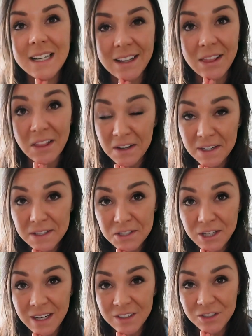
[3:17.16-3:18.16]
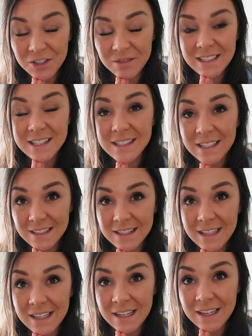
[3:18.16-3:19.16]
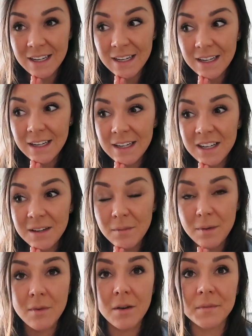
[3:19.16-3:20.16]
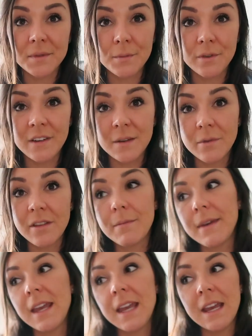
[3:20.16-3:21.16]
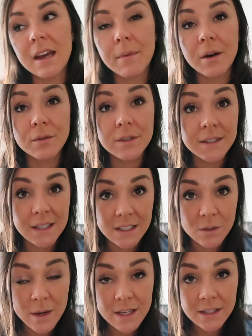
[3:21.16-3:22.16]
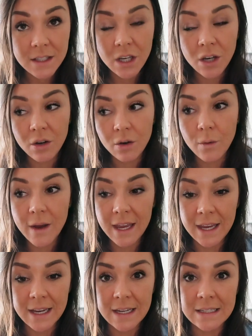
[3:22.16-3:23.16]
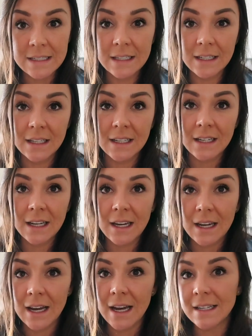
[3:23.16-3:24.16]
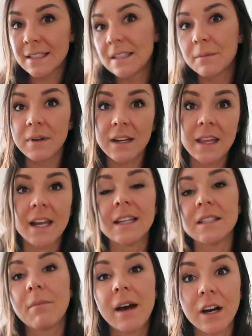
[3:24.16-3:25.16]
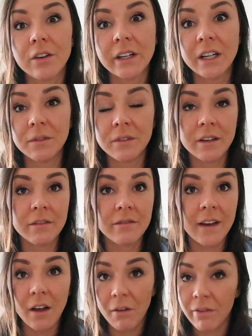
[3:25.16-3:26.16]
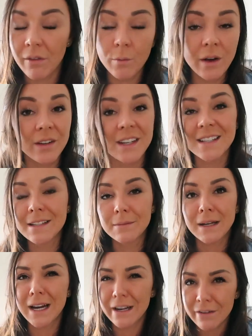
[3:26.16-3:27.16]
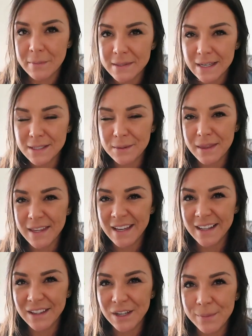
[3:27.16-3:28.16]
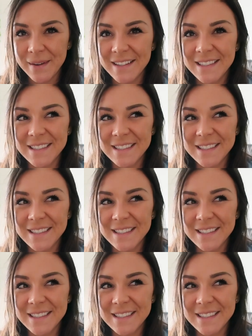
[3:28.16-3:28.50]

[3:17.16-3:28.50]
a lot has changed since then. My mom's moved in with me about 6 weeks ago, and as somebody that has a background of health and wellness, I'm kind of obsessed with it a little bit,